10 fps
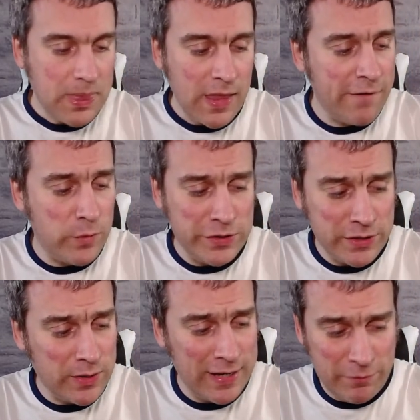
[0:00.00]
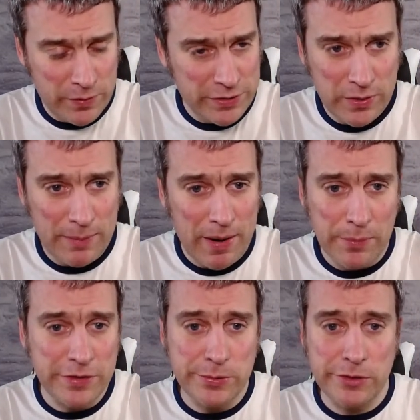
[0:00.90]
if we still come out
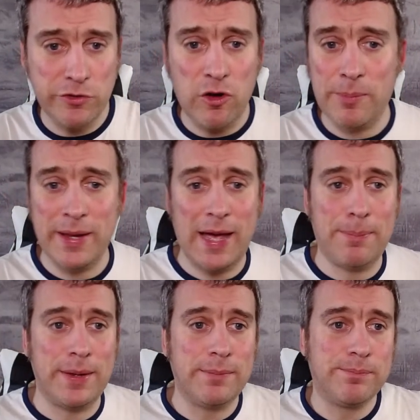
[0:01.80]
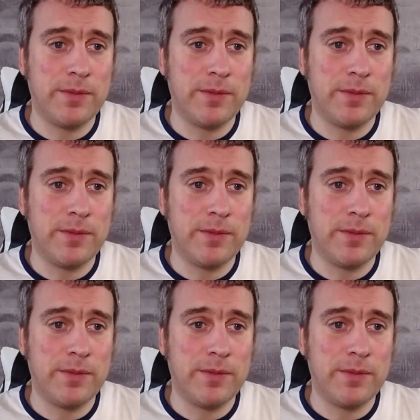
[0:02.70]
with this with a draw, I'll be happy.